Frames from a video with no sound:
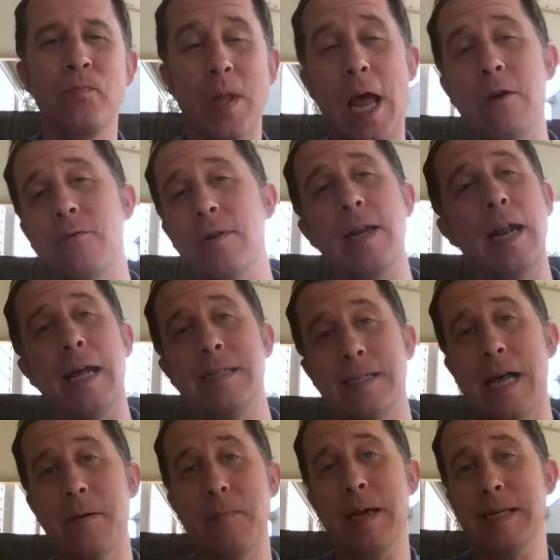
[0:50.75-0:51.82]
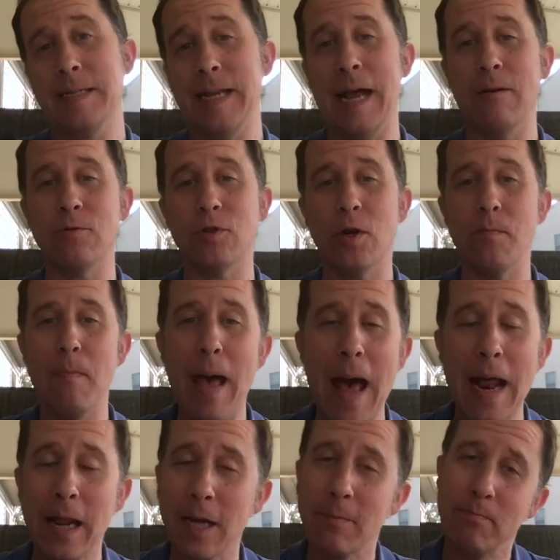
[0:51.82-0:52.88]
I realize that may sound
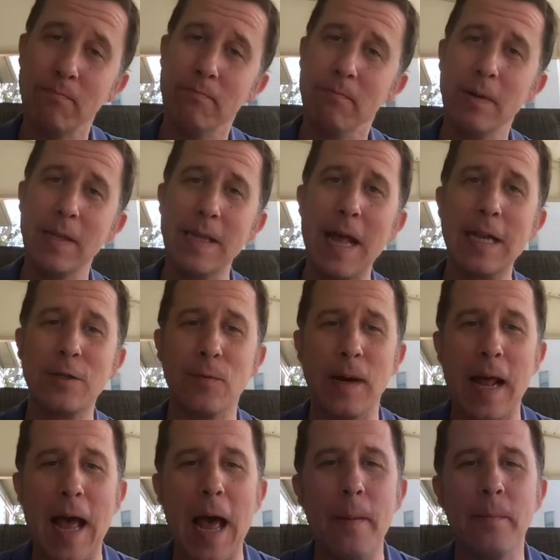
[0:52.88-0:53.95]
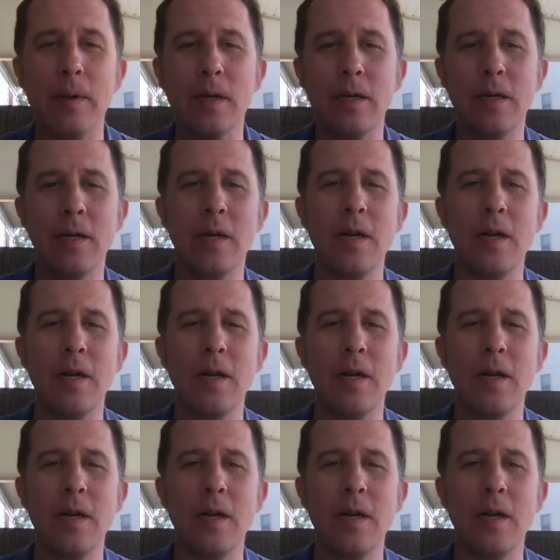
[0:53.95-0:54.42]
dramatic, but that's what happened.